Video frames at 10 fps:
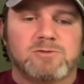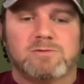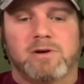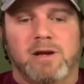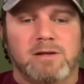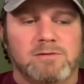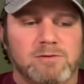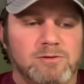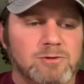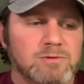try and
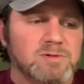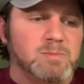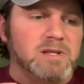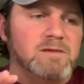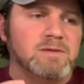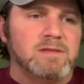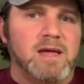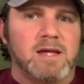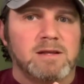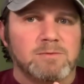use, but even
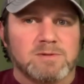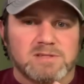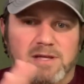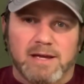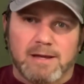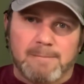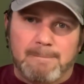then it was like,